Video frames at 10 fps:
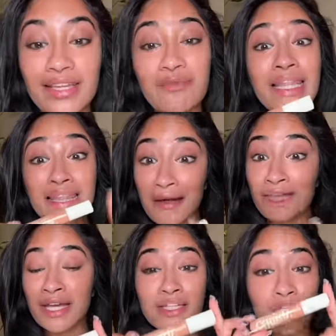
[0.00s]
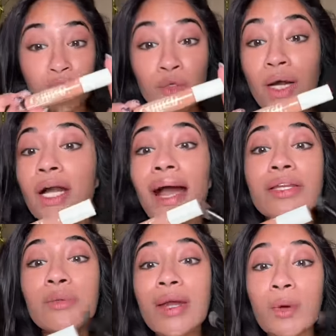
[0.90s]
I've been loving the new
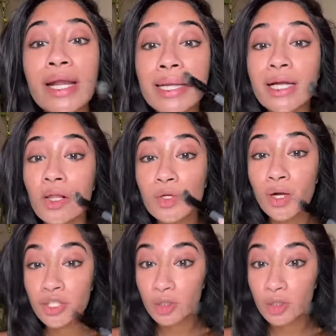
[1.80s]
Cali Ray Brightening Color Corrector